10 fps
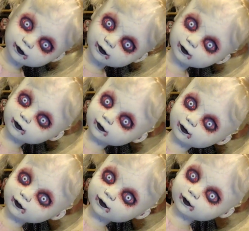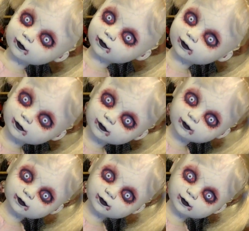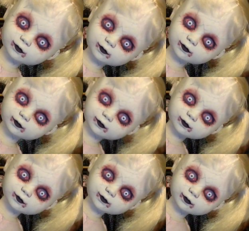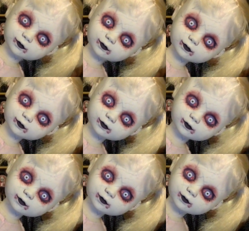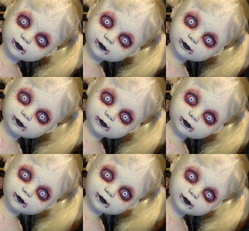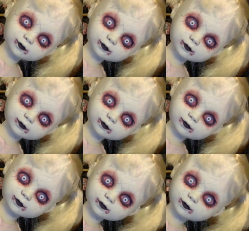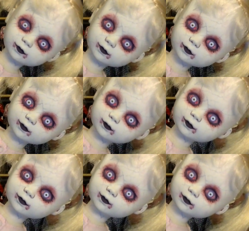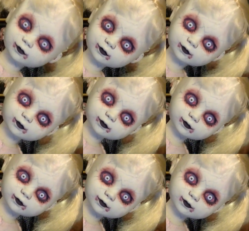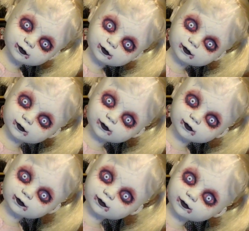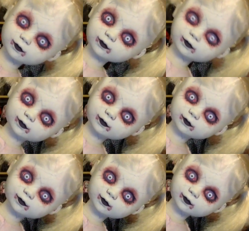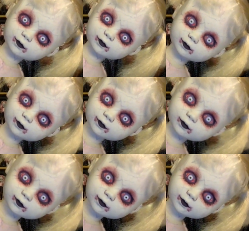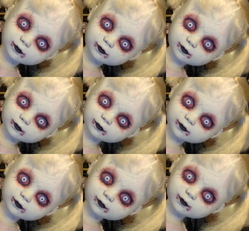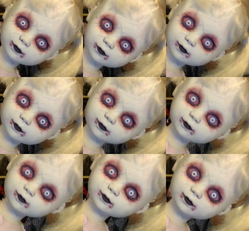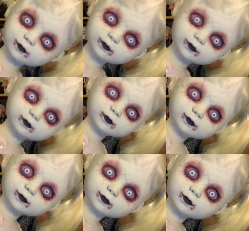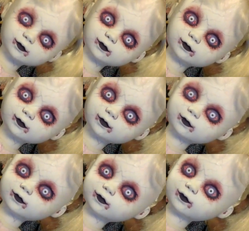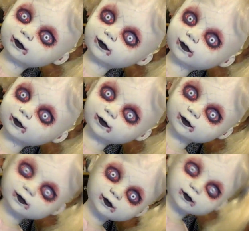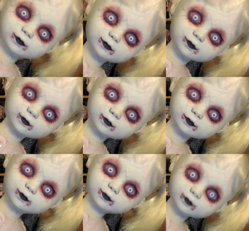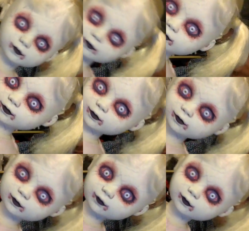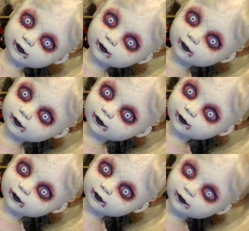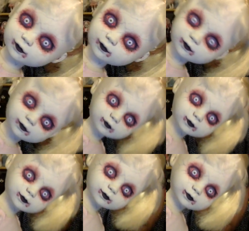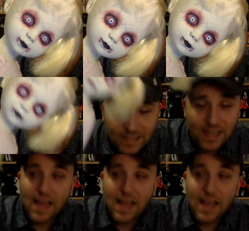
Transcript: Her face paint is really kind of freaky, right? So she's got these extreme bloodshot eyes with red smudging around her eyes, these really kind of haunting white, blue, piercing pupils. She has a really dark lip with a little bit of that kind of sores around her mouth. And then we have a little bit of the branching off of her face.